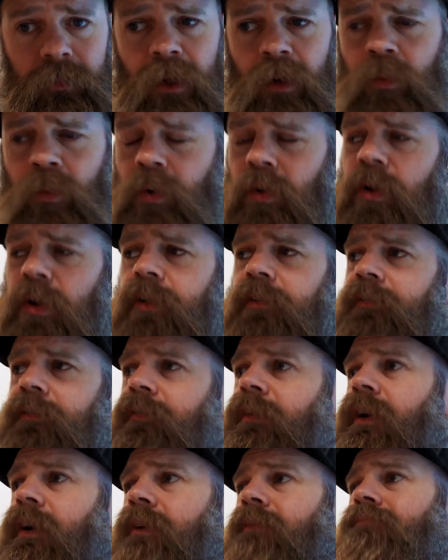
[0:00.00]
We're going to
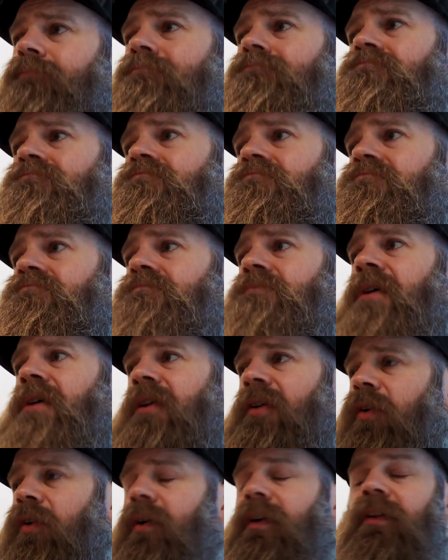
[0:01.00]
have a
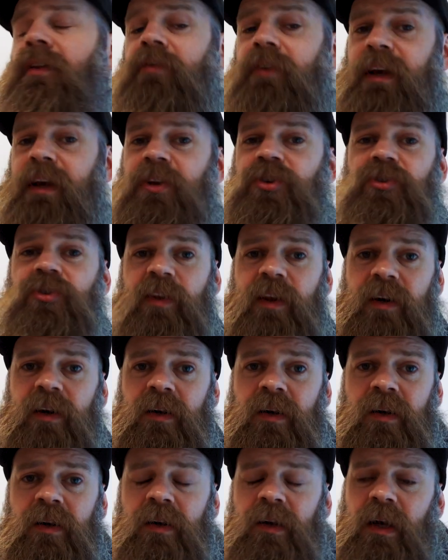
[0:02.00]
lot of the range
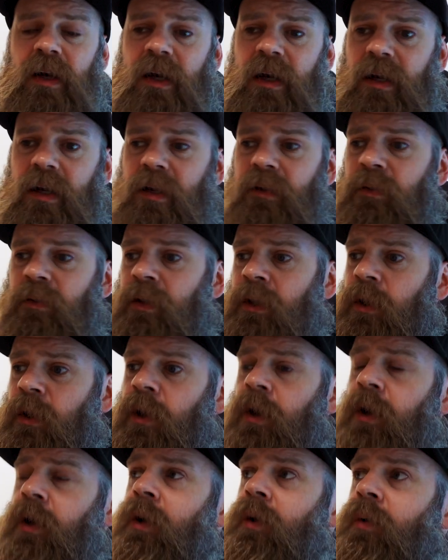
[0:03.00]
there. Uh,
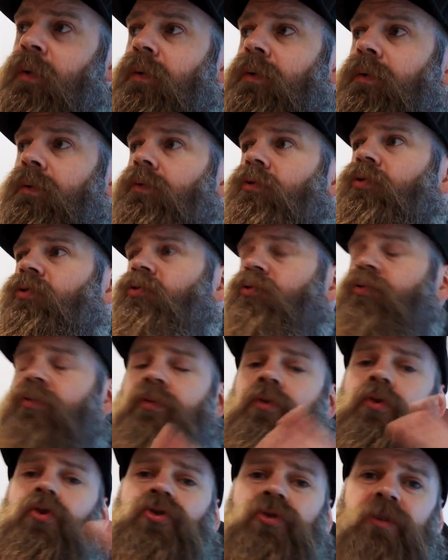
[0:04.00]
So
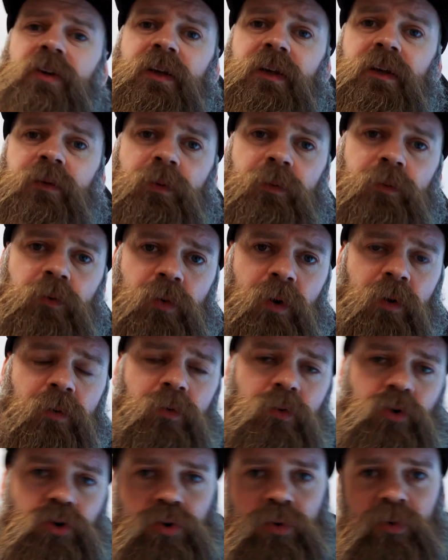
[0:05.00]
usually when we do
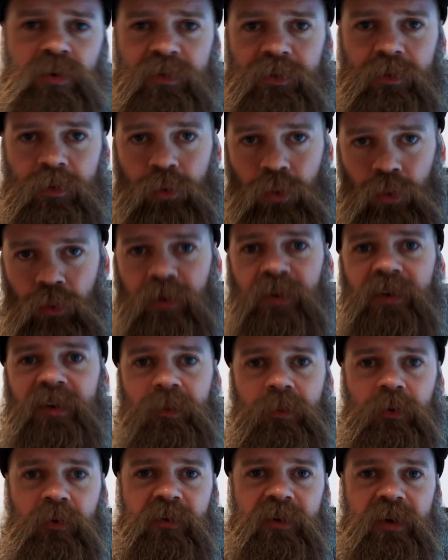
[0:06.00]
outdoor shows, I've got two
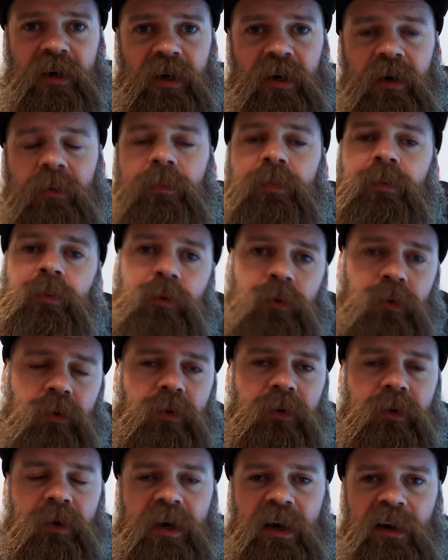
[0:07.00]
gazebos set up. We're only
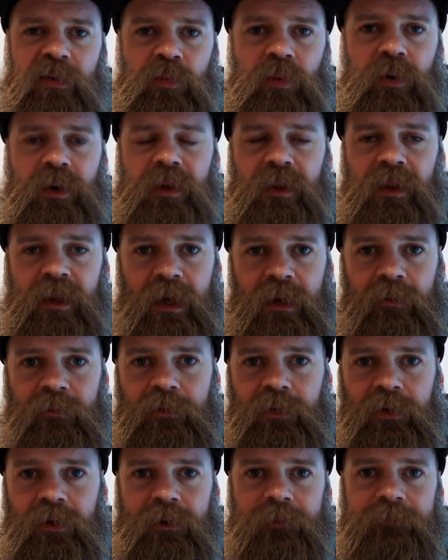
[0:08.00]
going to have one at the game
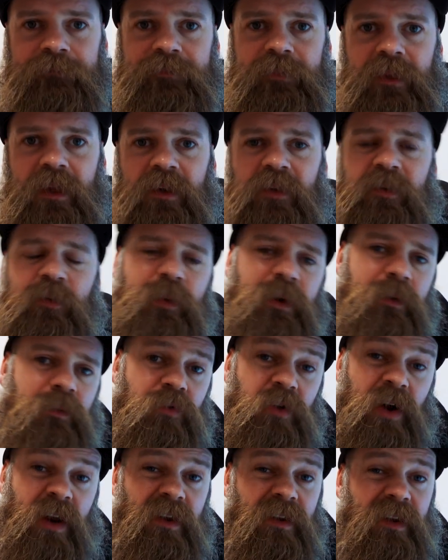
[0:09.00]
fair. It's the way we
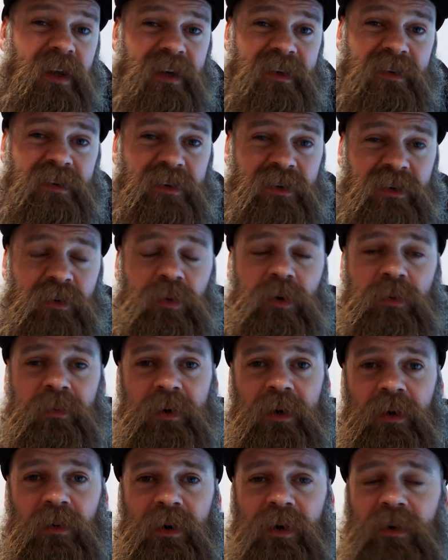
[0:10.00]
ran it last year and it worked
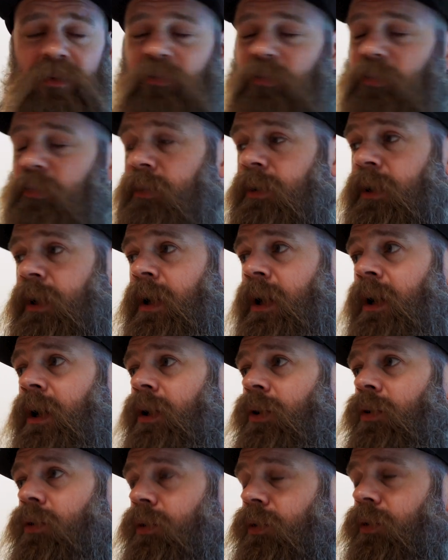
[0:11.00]
pretty well. So I'm
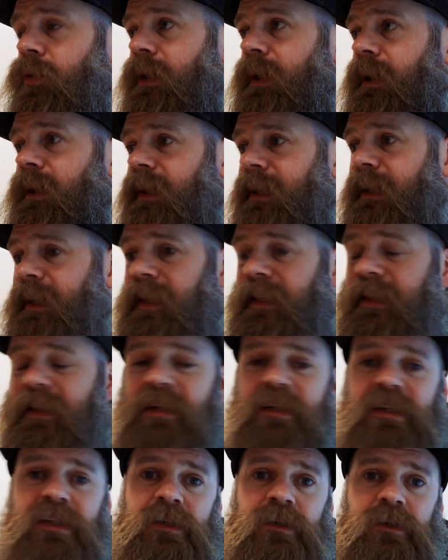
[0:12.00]
going to do that again
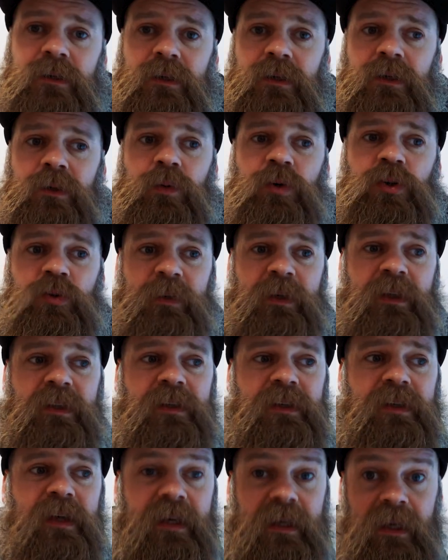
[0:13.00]
this year, which
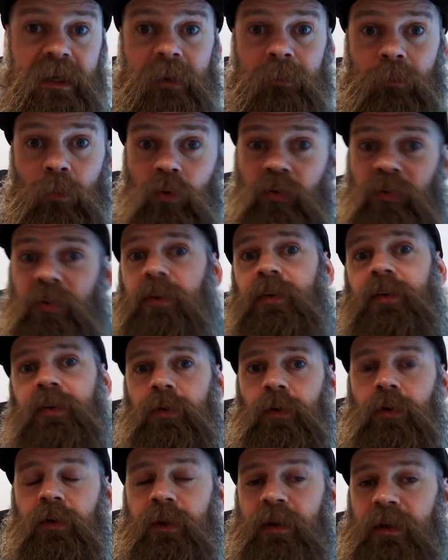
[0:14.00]
means I can get most of the
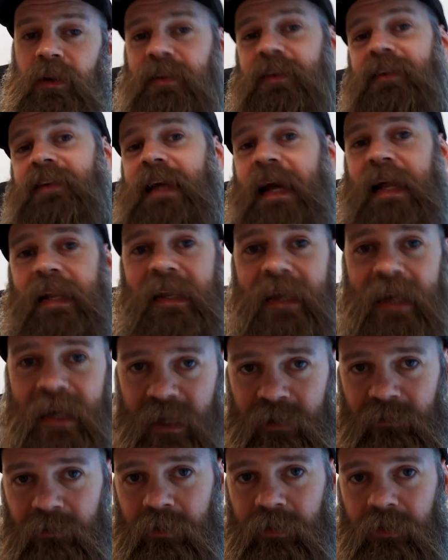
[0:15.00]
stock there. I just can't get
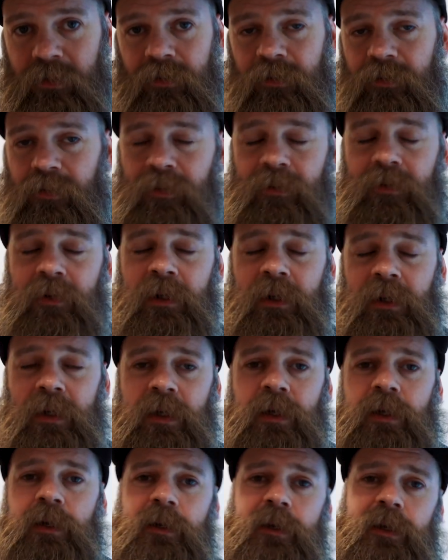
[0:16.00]
everything. So
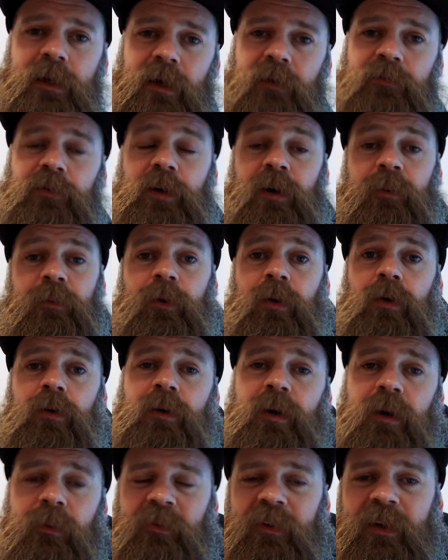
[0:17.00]
yeah, if you're coming along,
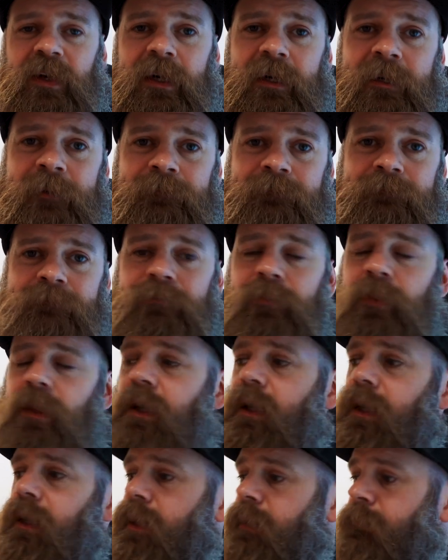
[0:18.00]
come say hi.
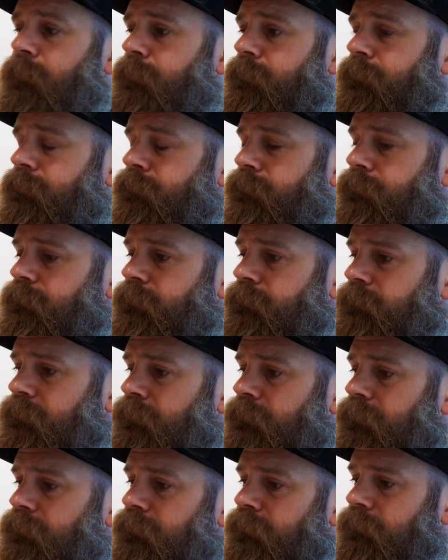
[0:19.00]
Um,
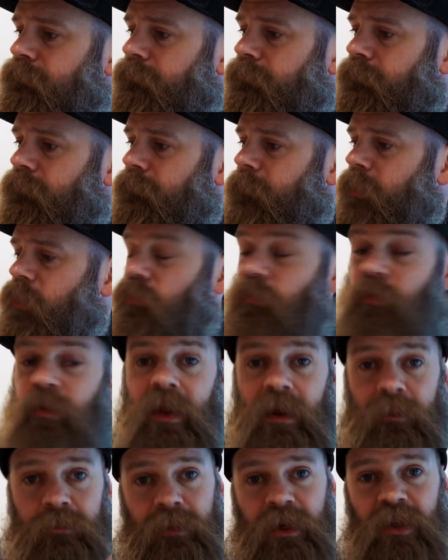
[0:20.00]
so
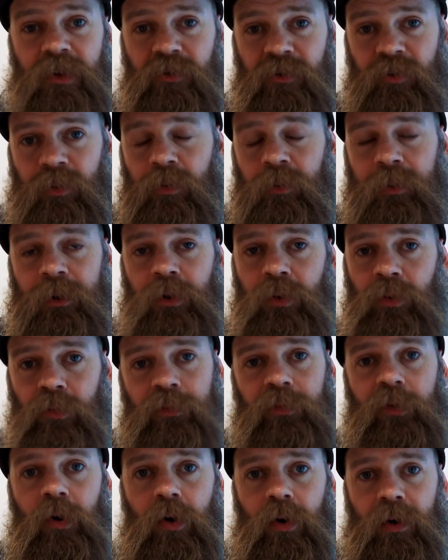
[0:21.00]
that means there will be no
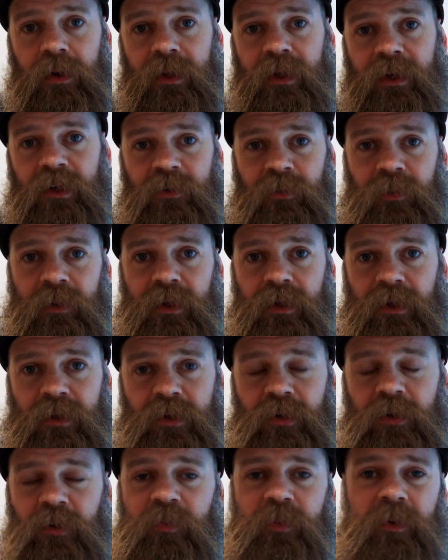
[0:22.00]
vlog next week,
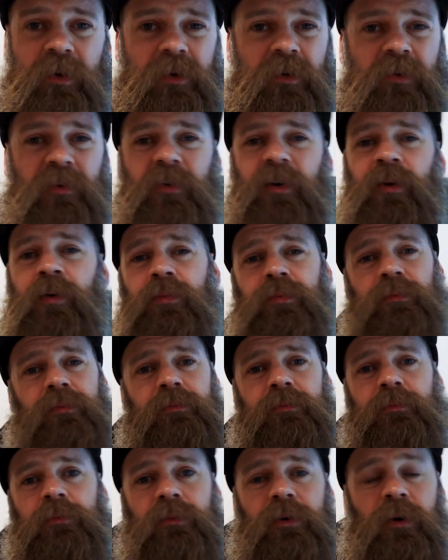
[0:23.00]
just because I'll,
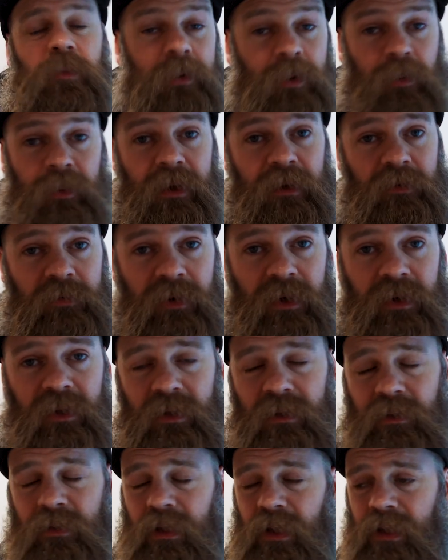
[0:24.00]
I'll be away
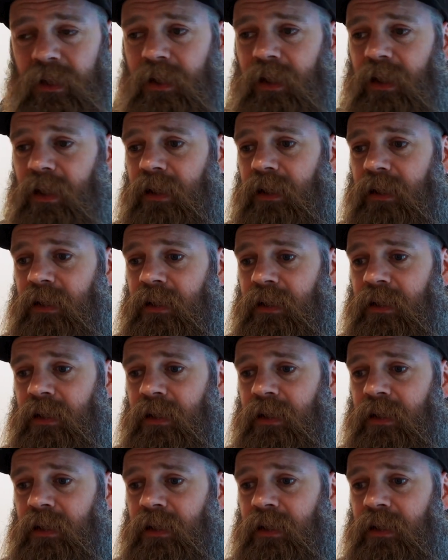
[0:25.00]
Friday and uh,